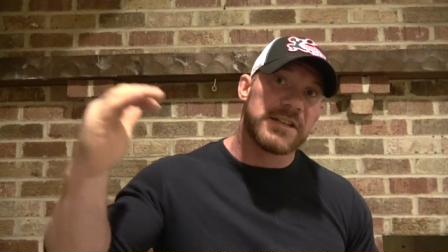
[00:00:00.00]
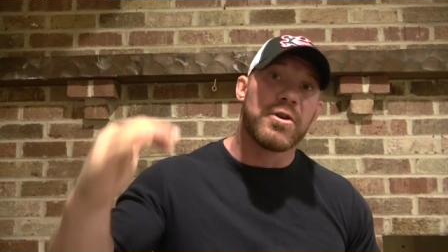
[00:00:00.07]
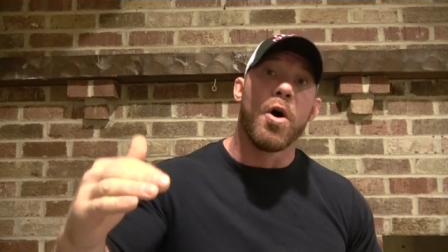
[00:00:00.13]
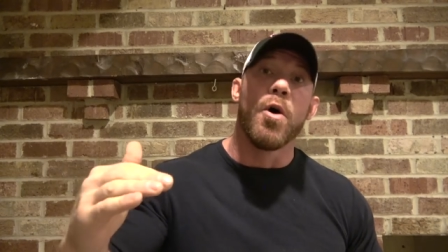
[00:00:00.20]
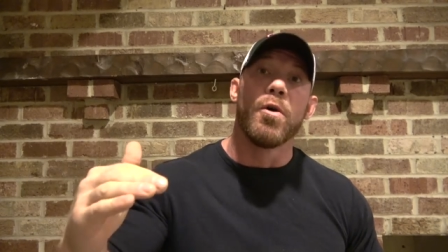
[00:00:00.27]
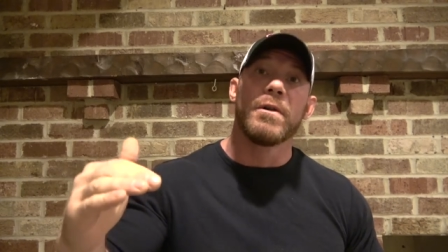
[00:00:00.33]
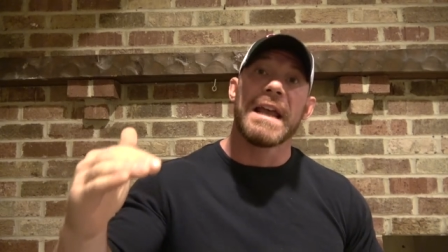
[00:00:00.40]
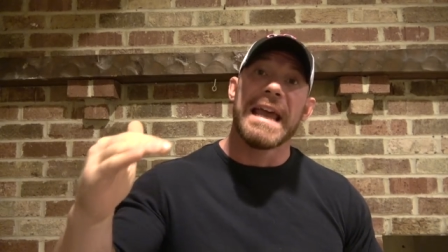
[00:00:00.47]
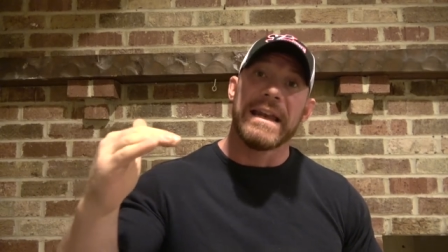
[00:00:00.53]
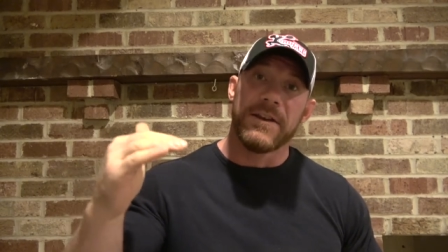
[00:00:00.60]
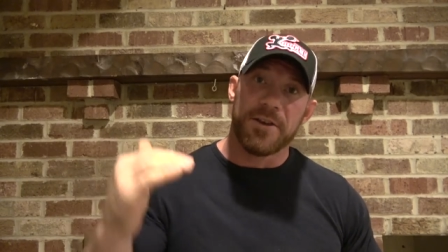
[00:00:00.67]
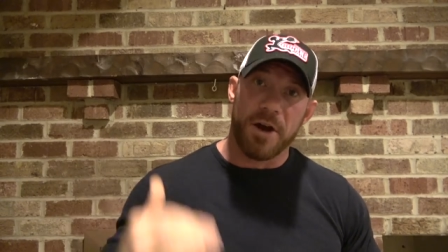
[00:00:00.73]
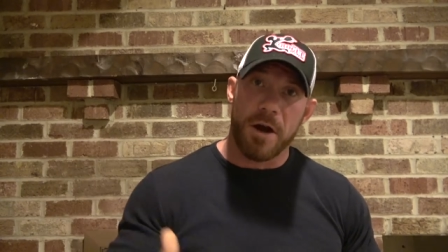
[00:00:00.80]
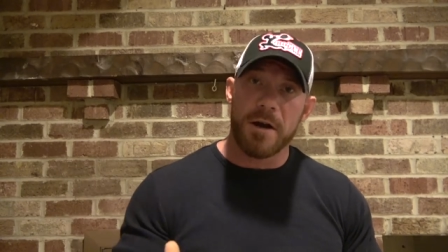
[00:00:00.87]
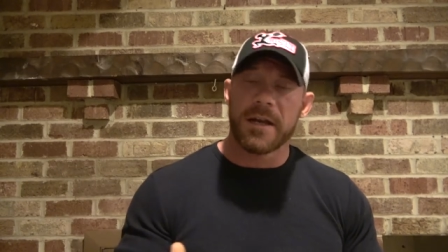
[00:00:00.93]
is cold
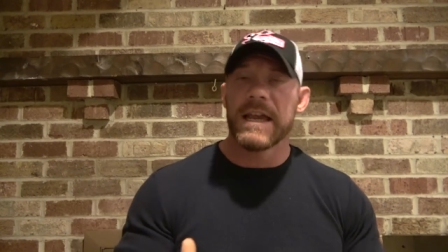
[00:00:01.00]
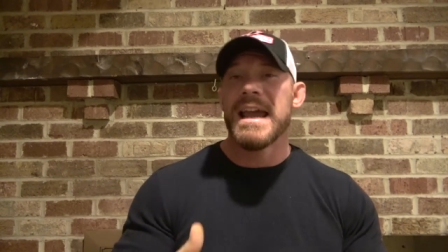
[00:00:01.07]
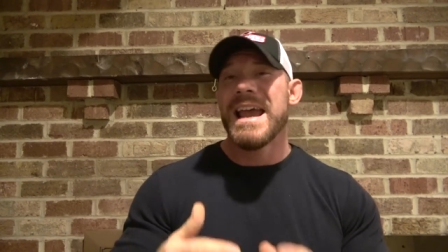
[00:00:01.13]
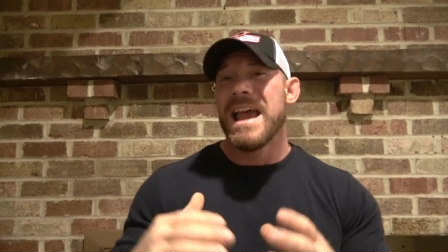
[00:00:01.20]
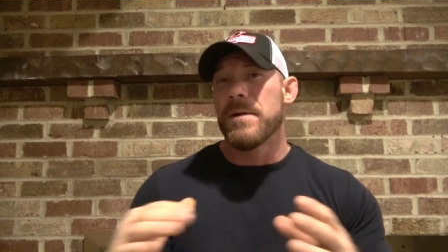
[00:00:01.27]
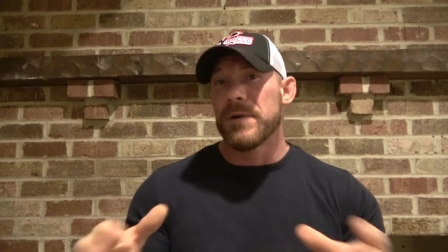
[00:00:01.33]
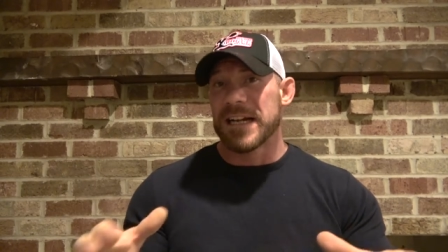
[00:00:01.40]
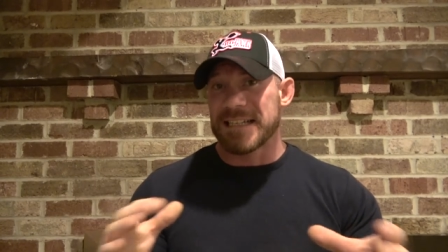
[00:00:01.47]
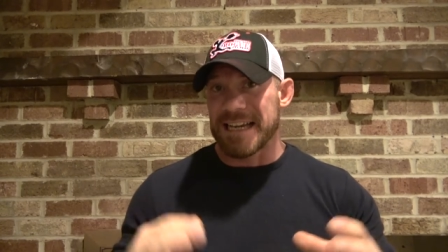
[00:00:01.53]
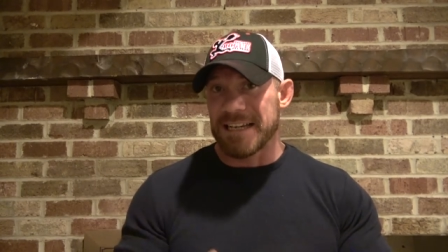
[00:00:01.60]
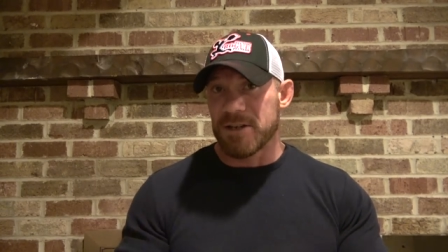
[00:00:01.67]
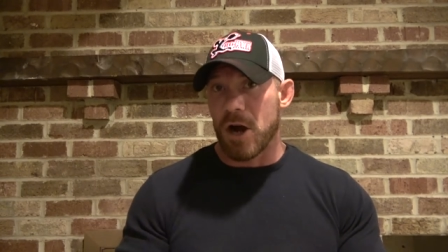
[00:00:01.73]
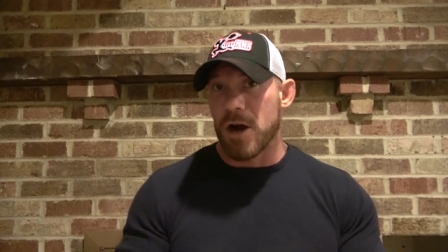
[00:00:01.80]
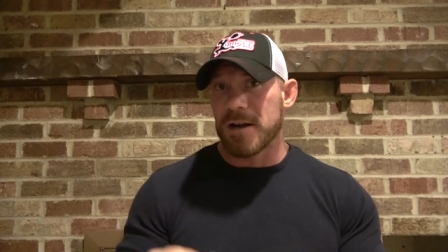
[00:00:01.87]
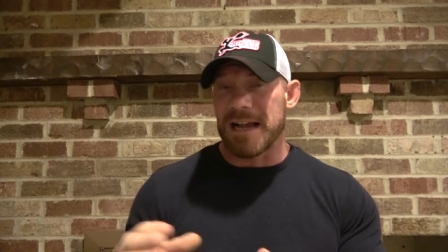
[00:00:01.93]
and dark. And when I say
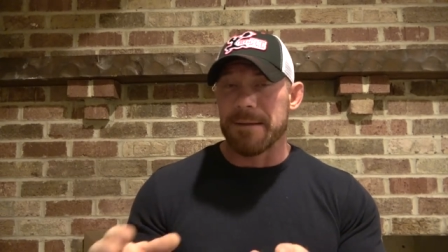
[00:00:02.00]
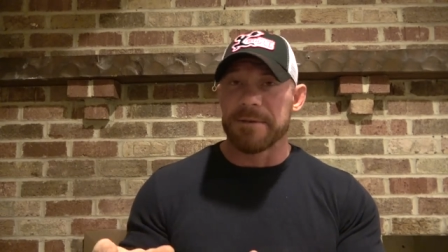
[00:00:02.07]
dark,